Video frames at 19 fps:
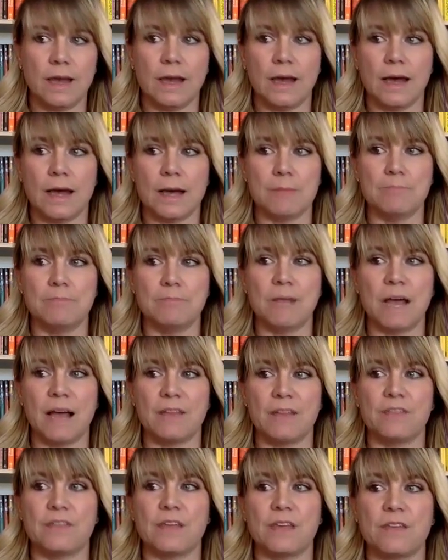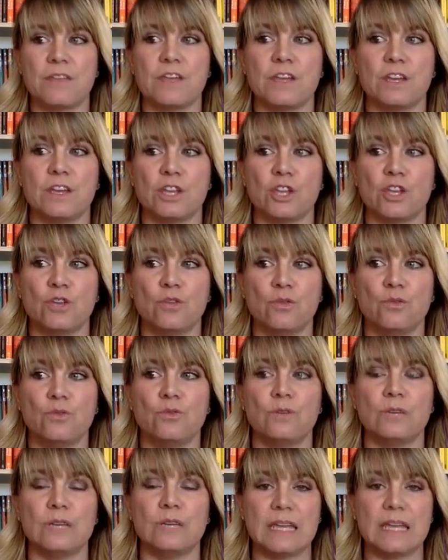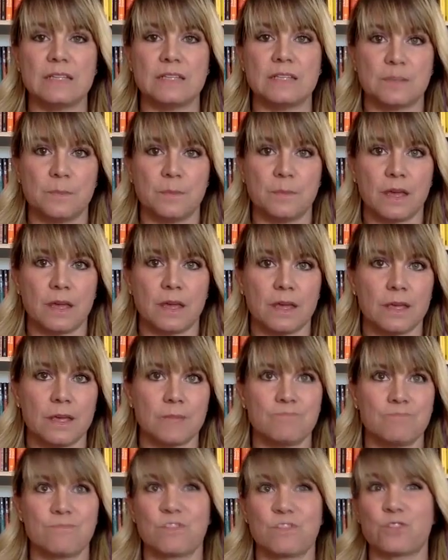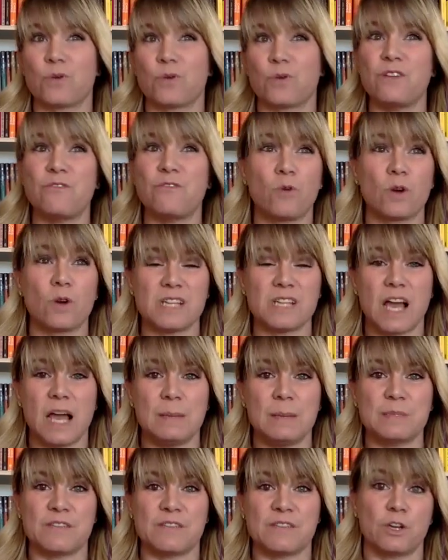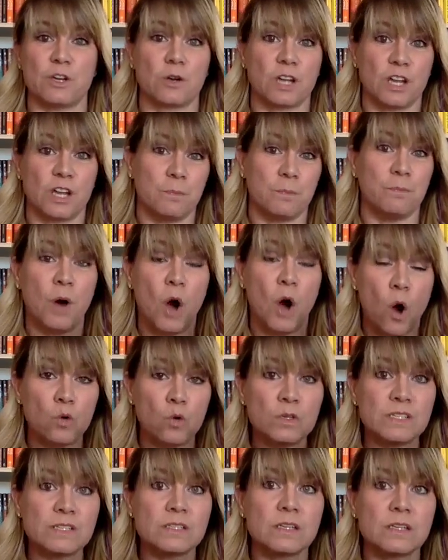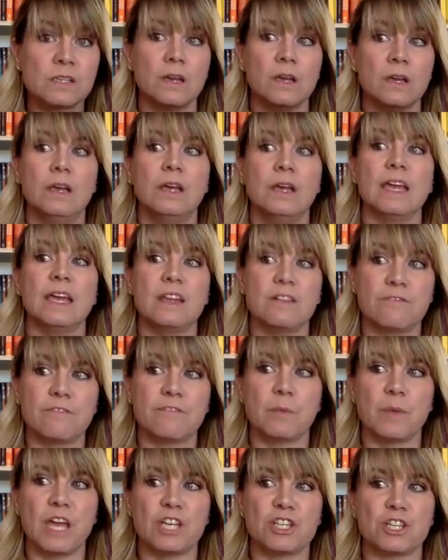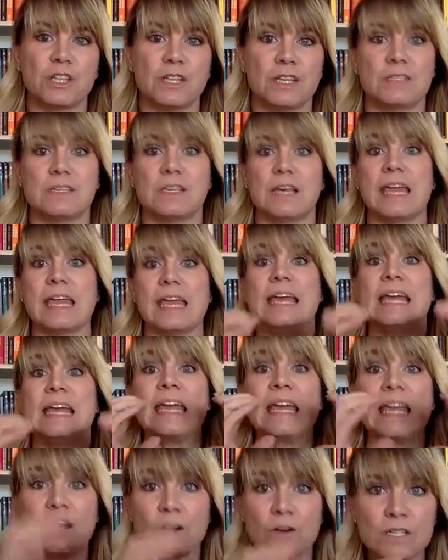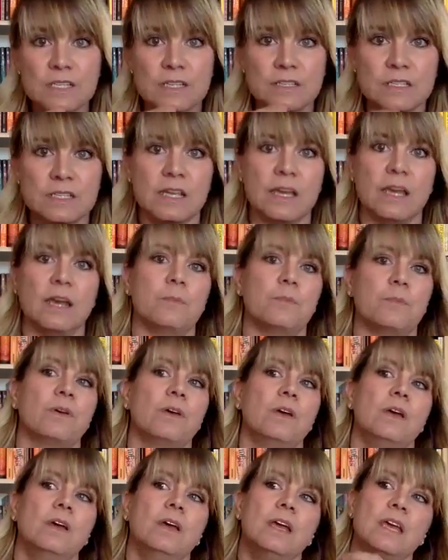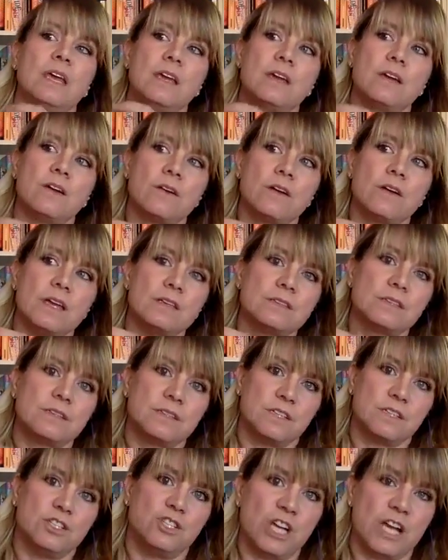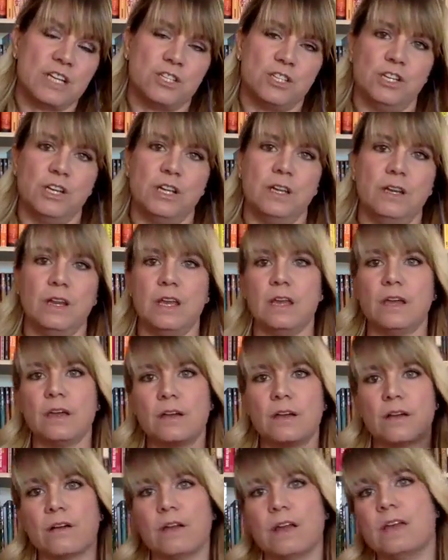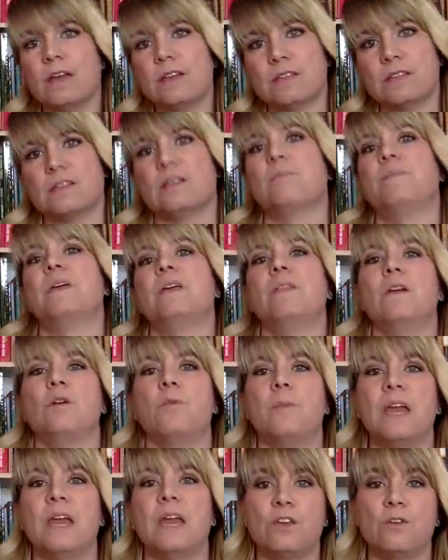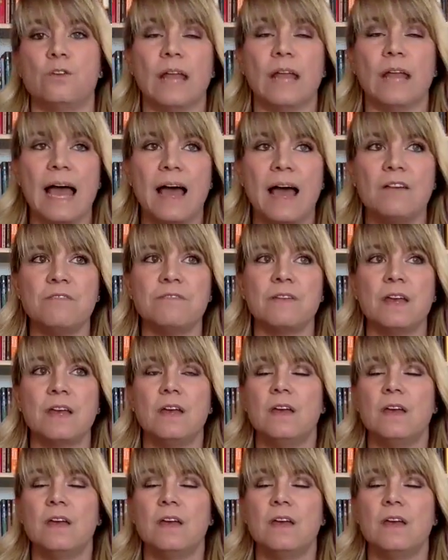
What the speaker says: I think that you need to be 3 to 4 times if you're going to post information that's like, here is a tip, here is a suggestion, here is something that'll make you laugh.